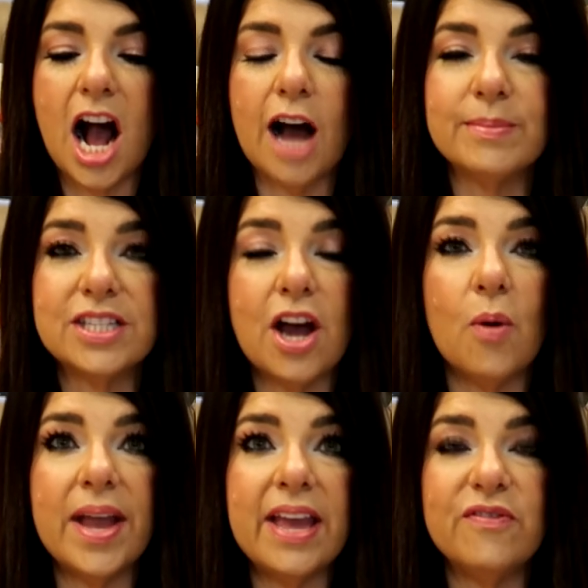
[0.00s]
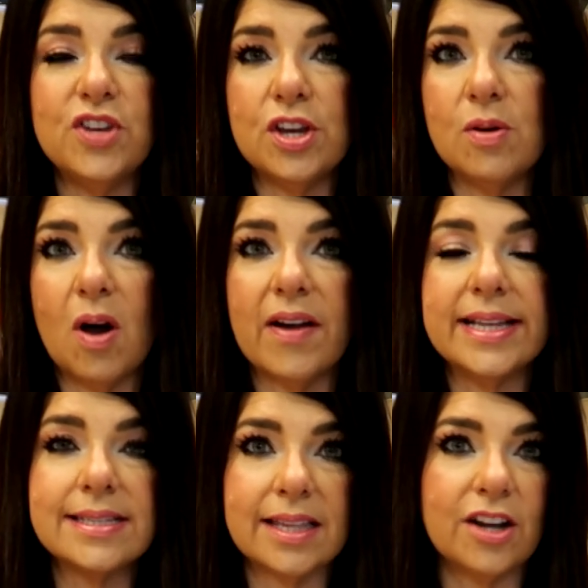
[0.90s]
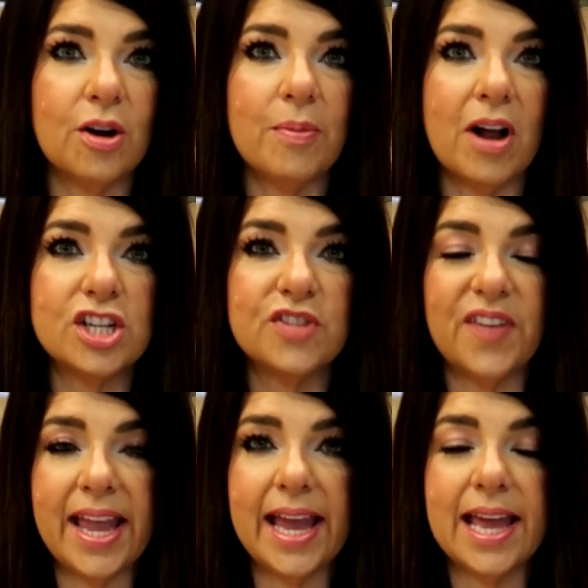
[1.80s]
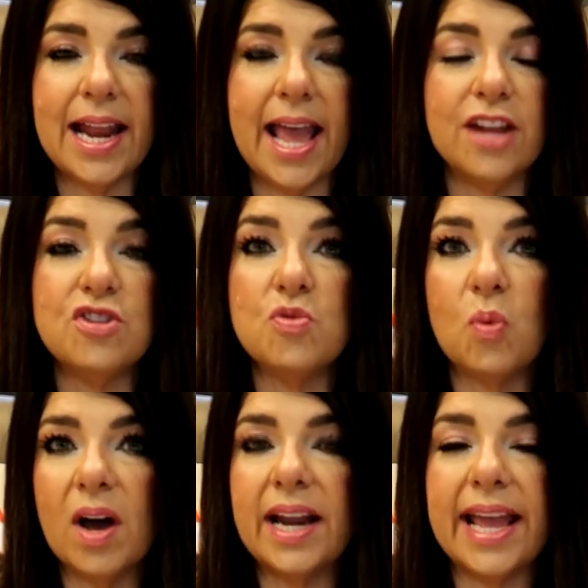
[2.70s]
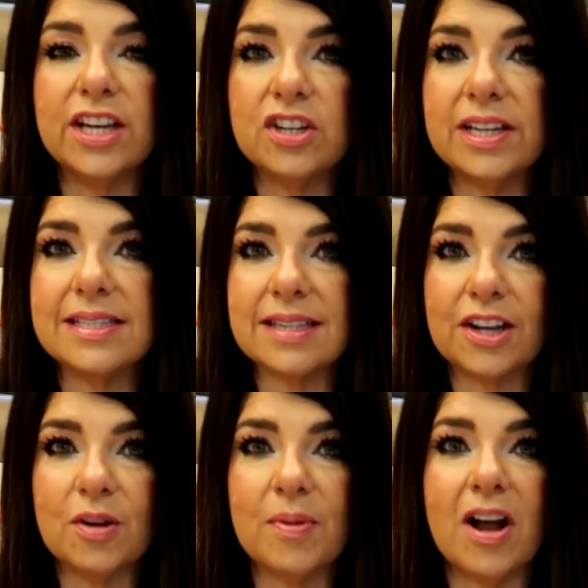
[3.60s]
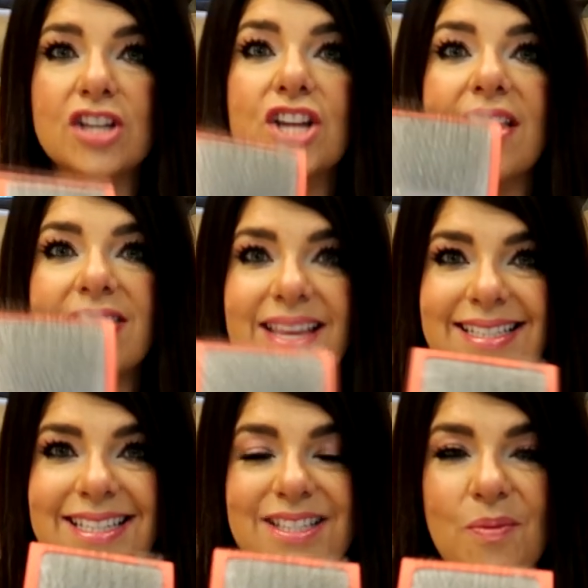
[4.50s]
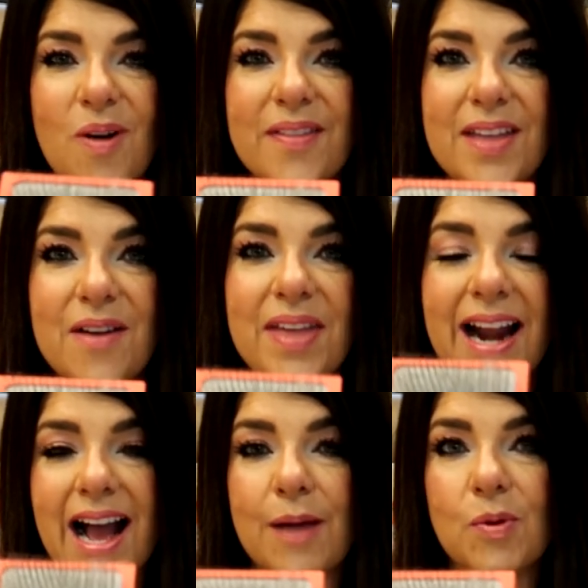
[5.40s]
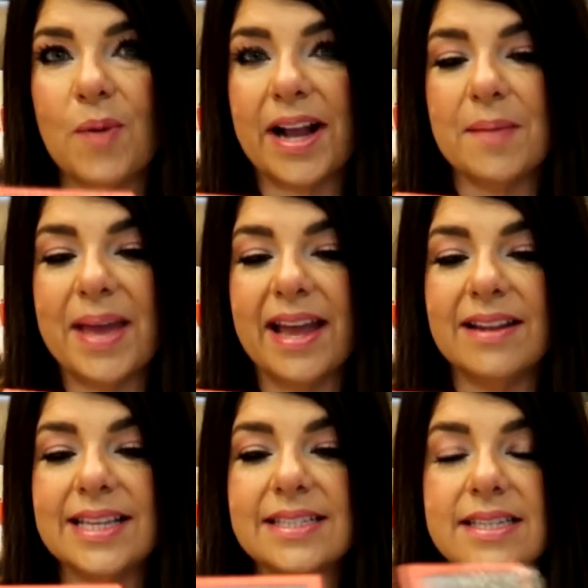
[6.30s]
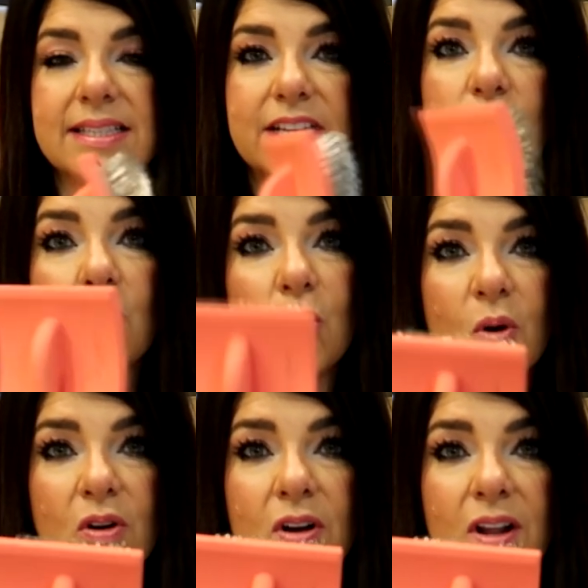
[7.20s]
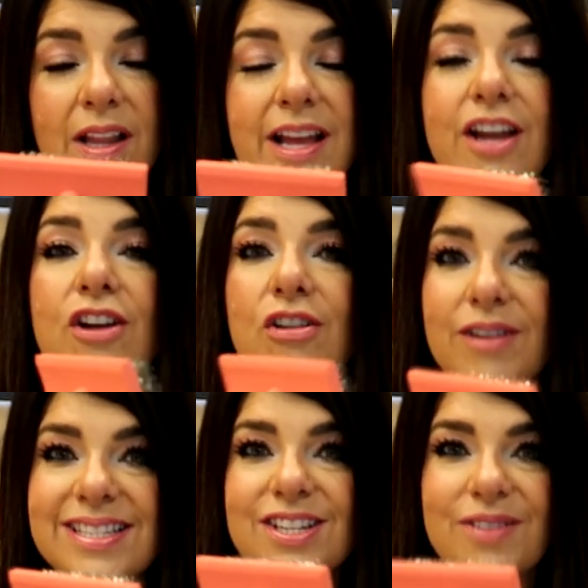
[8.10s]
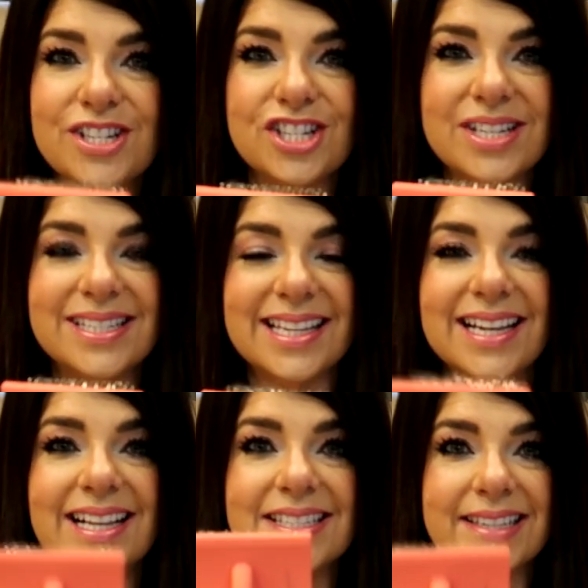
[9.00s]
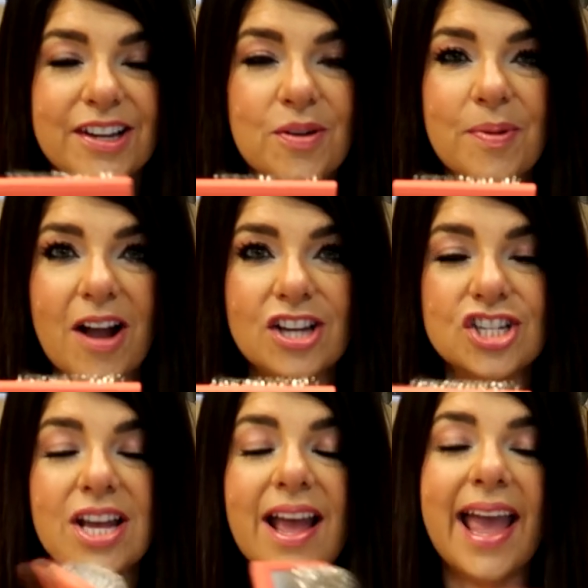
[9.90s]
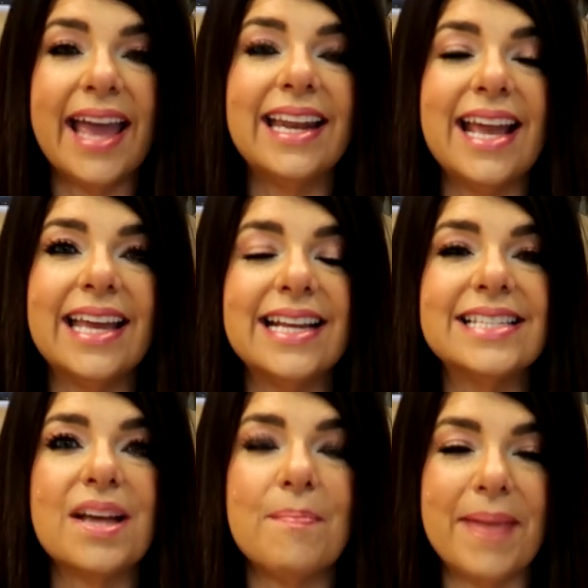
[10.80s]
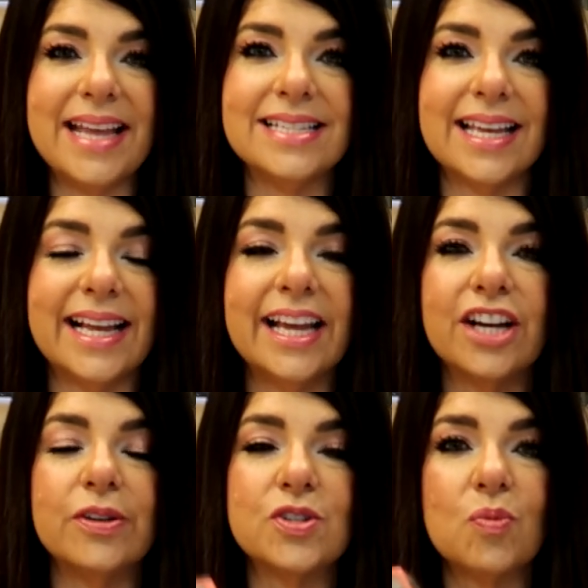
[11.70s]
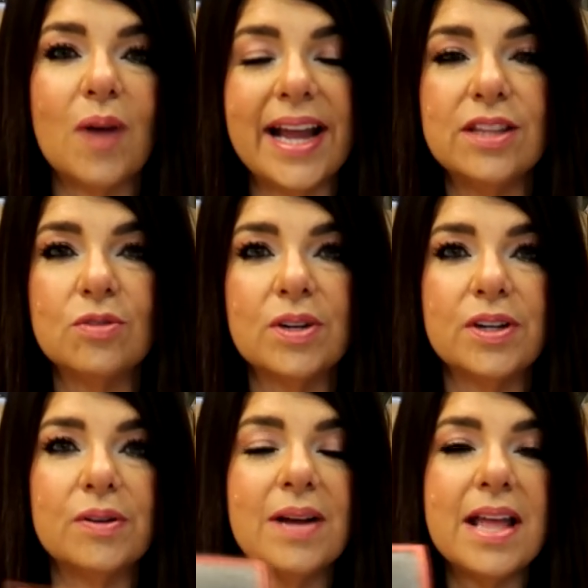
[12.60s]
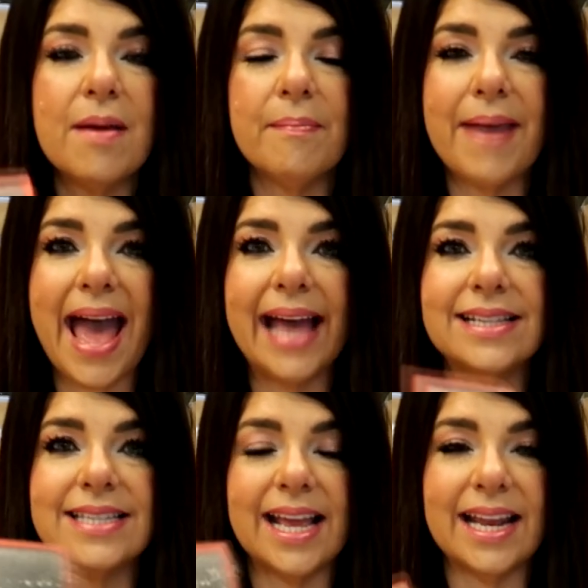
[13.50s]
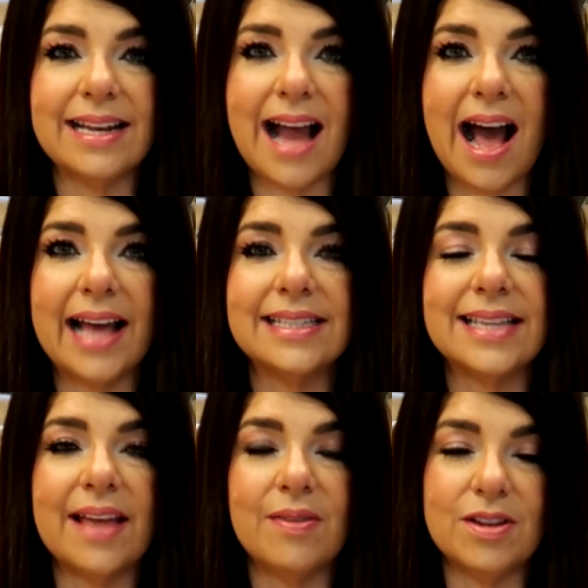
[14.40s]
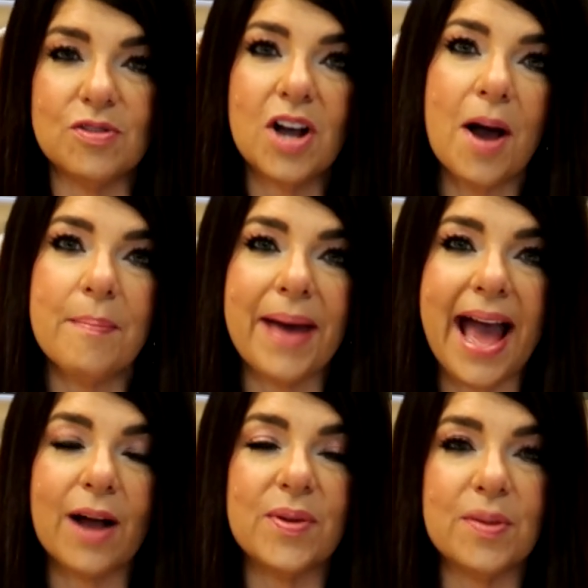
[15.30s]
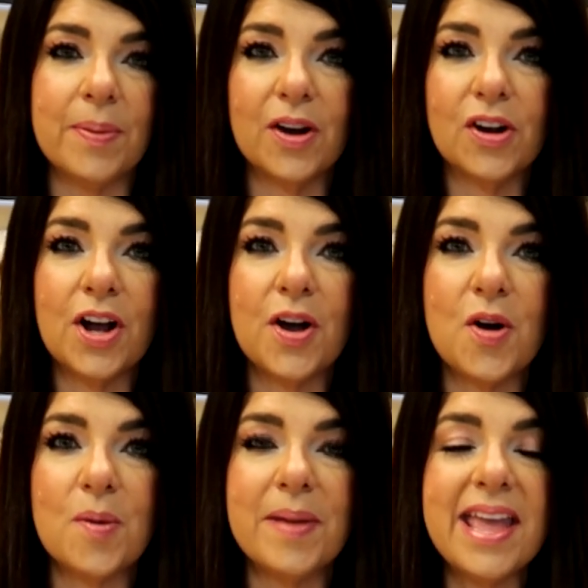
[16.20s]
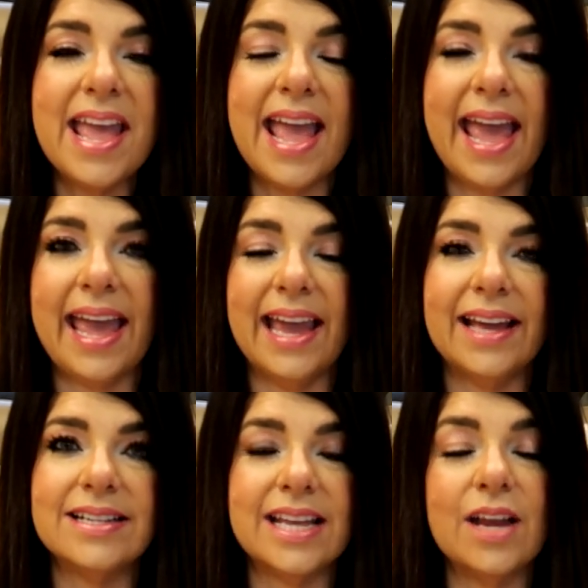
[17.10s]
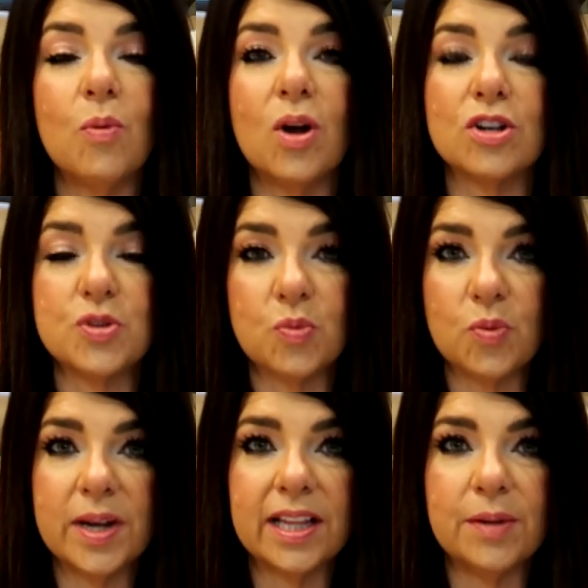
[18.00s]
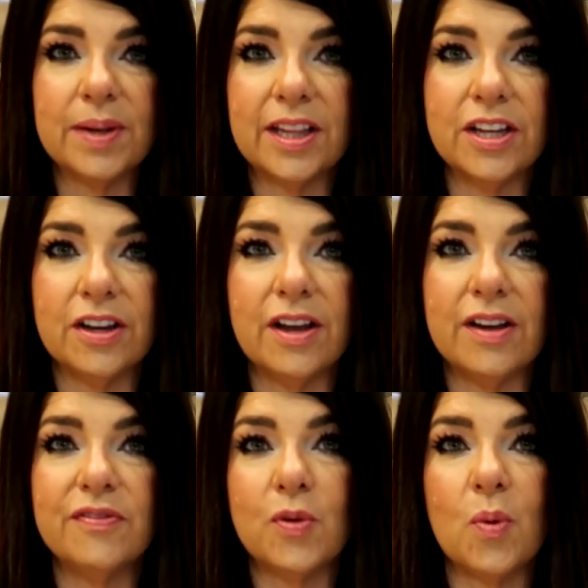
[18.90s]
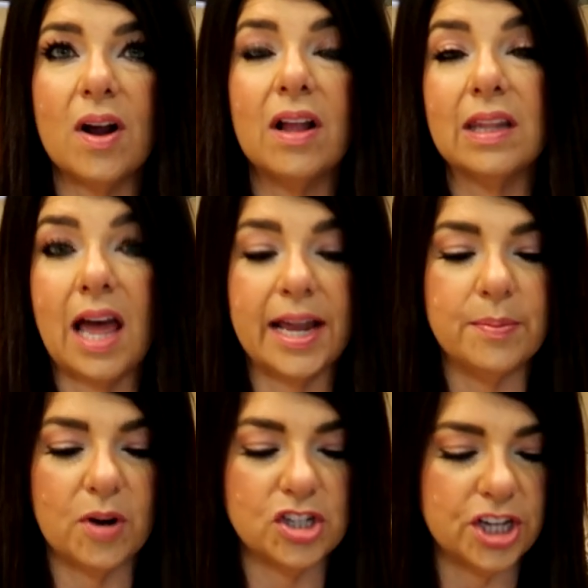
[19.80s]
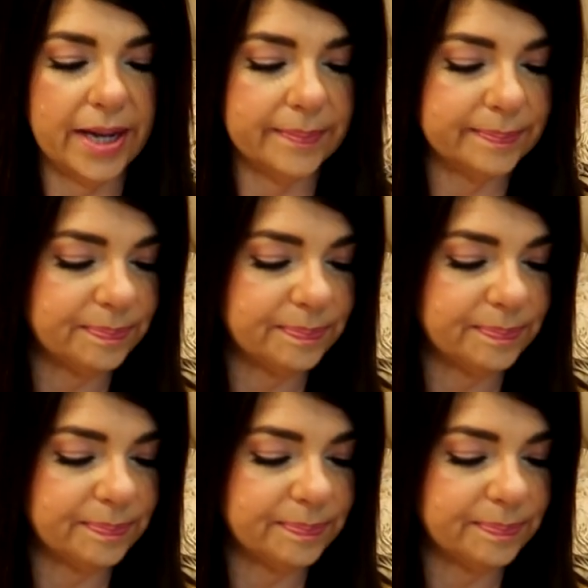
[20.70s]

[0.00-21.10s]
Um, so if you are a slicker brush fan and you want a good slicker brush, this is the one though that I will recommend. This is the Coral Chris Christensen slicker brush and it is amazing. It goes right through mats and knots and then you come back with a butter comb and it works really, really good for line brushing.